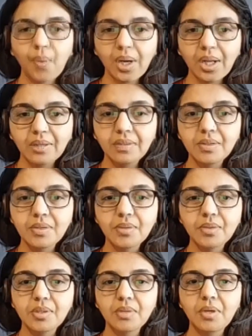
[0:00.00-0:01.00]
are the
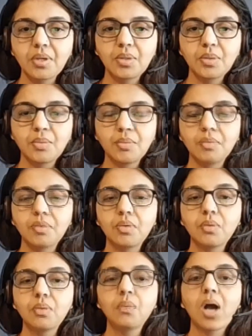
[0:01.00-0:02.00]
resources going to
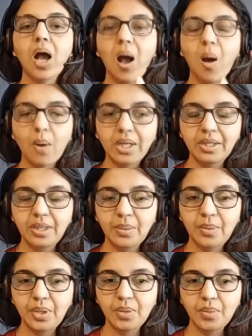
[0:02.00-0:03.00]
do, how are they
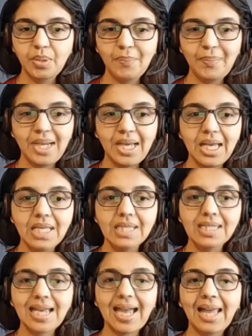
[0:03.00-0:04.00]
going to be
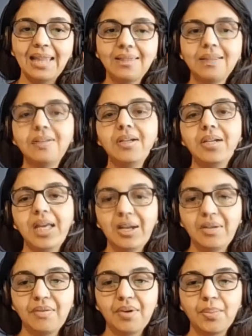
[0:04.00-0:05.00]
placed, and the
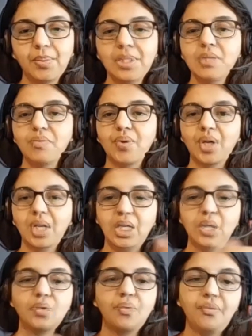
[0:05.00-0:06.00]
deliverables for
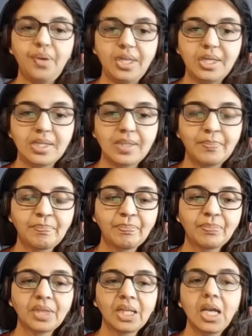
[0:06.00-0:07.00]
each phase.
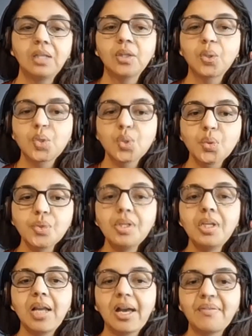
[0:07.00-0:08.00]
The
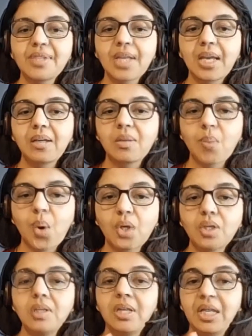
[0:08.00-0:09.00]
chosen life cycle
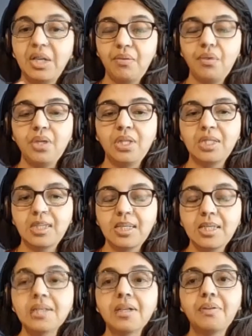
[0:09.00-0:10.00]
model
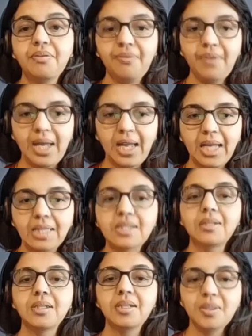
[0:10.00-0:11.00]
influences, affects,
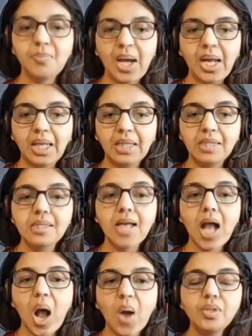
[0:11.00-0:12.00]
determines
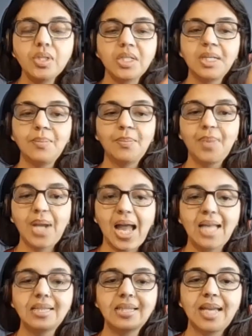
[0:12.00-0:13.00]
how the team
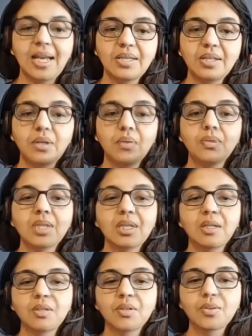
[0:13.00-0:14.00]
plans, executes, and
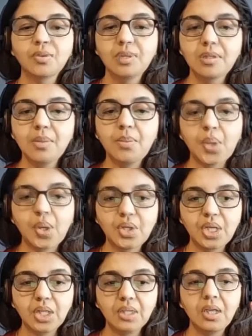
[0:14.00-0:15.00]
controls the
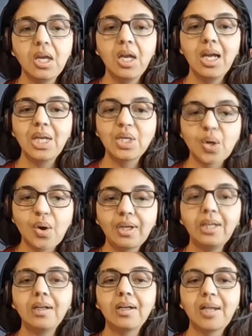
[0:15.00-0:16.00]
project,
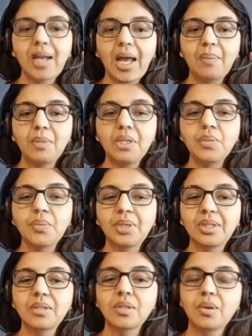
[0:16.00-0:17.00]
ensuring alignment with
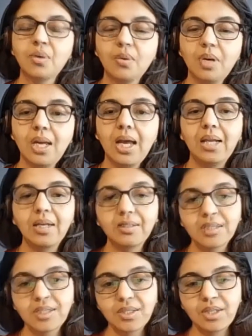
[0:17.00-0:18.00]
its goal and
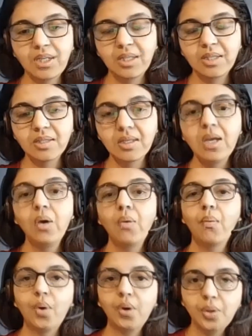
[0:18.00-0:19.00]
constraints.
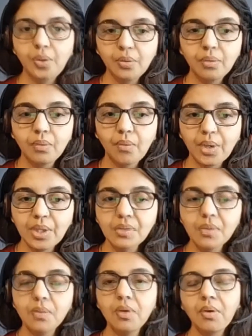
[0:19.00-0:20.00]
What is
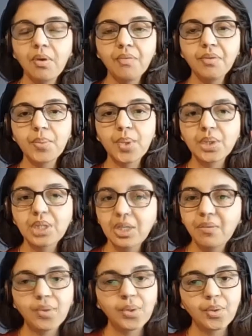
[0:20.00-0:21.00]
goal of the project?
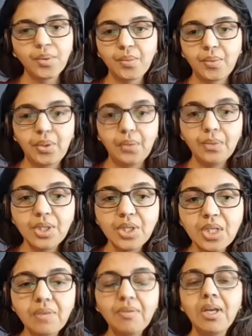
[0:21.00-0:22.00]
What do you want to
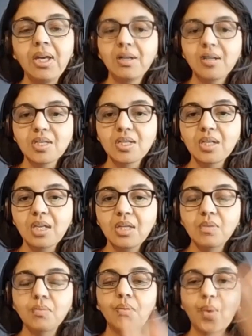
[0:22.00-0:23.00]
achieve?
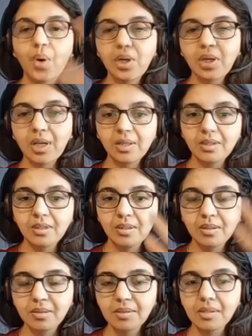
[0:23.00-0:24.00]
Constraints, what are
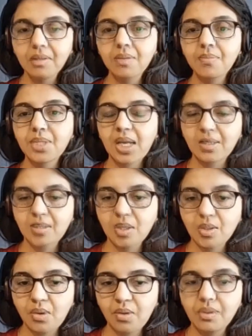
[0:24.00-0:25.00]
the
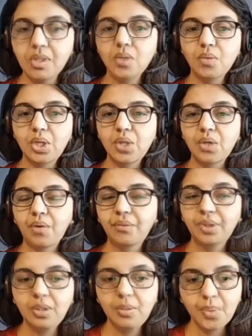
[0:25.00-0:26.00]
circumstances or situation of
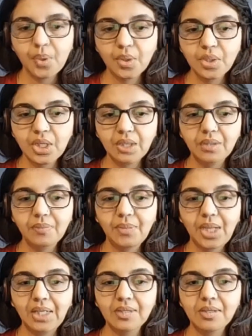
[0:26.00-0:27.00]
the project?
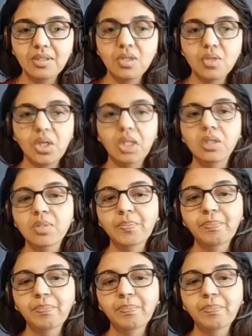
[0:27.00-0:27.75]
That is constraints.